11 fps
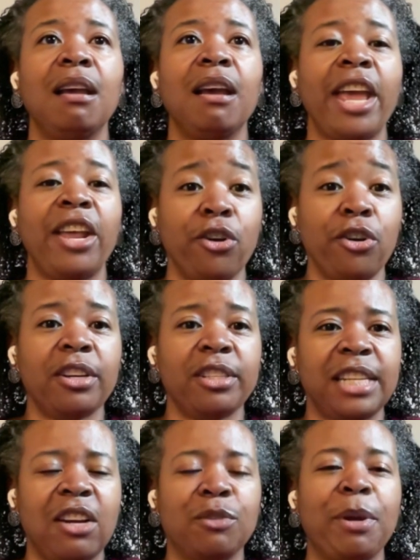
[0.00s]
hurt
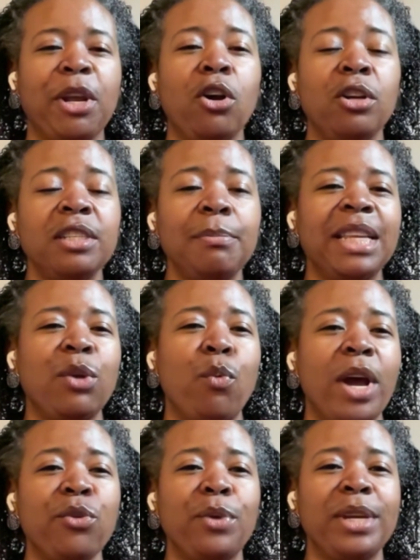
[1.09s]
ourselves, but ultimately
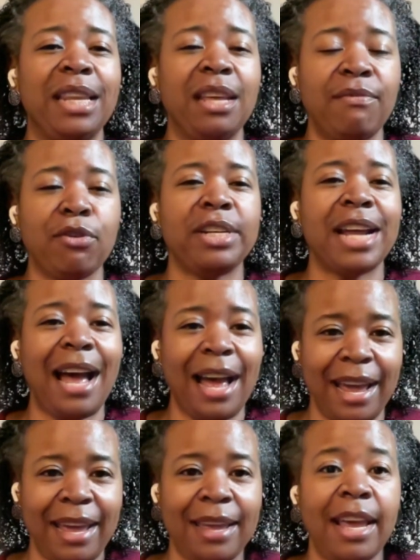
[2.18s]
whether we live or
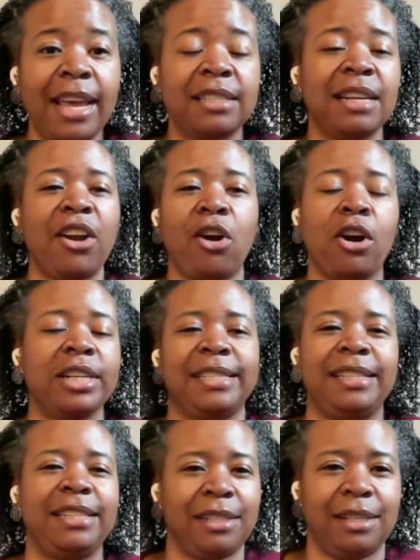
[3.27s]
die is not our
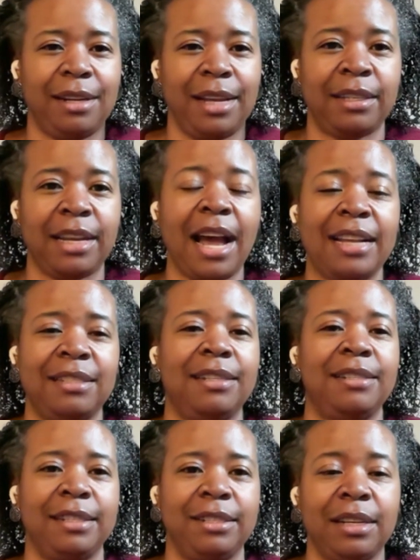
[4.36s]
decision. It's God's
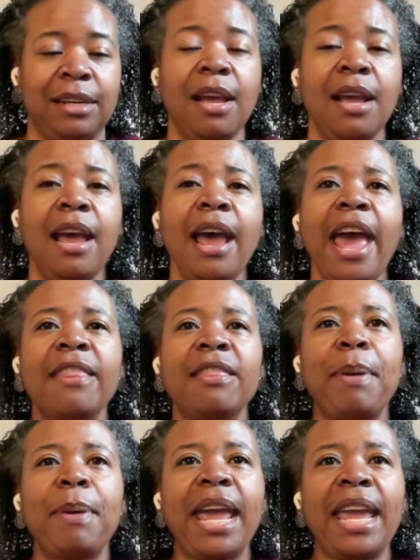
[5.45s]
decision. And the
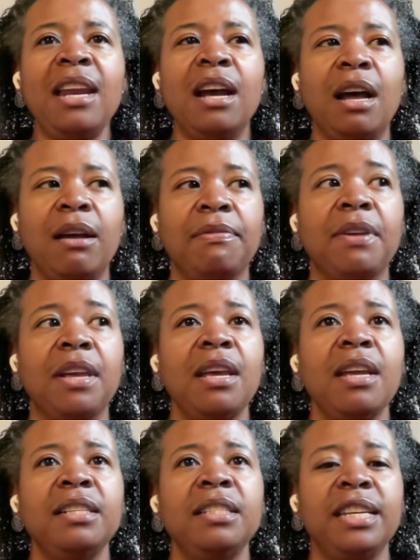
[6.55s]
pain of
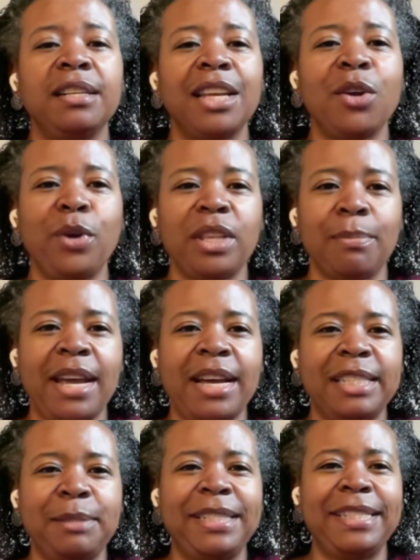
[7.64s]
dealing with my
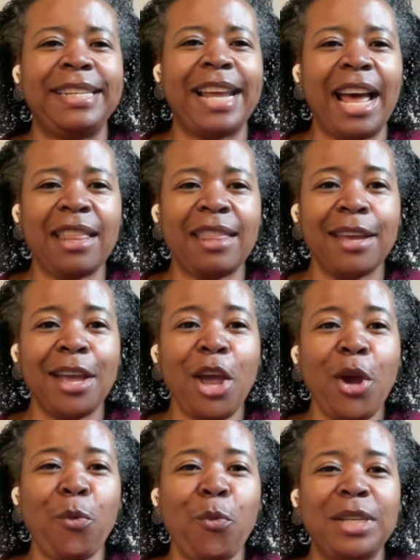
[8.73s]
husband's death
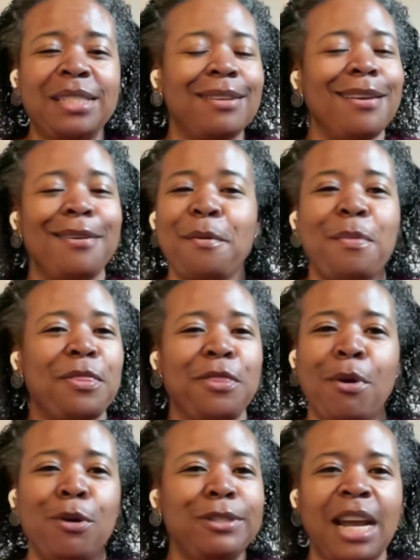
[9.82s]
was the
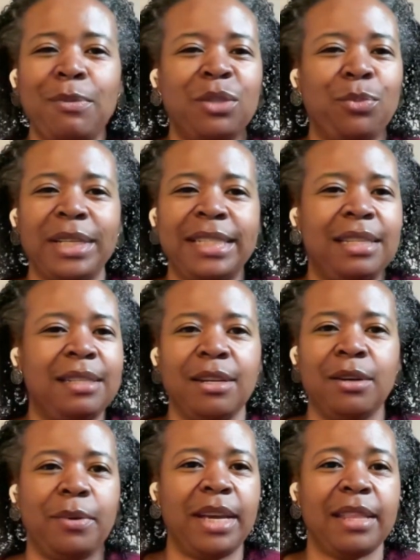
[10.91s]
most I was willing to deal
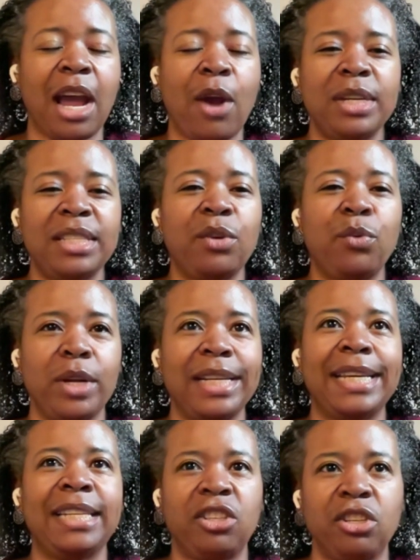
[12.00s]
with. I wasn't
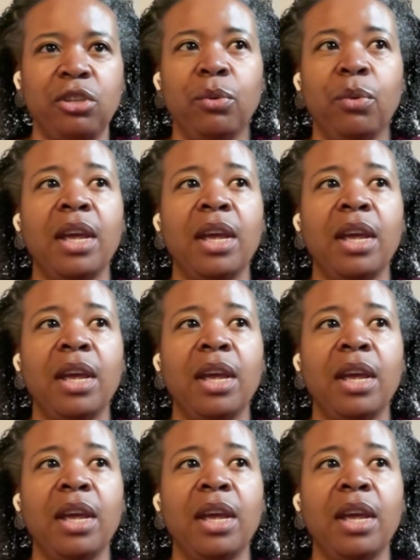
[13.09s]
willing to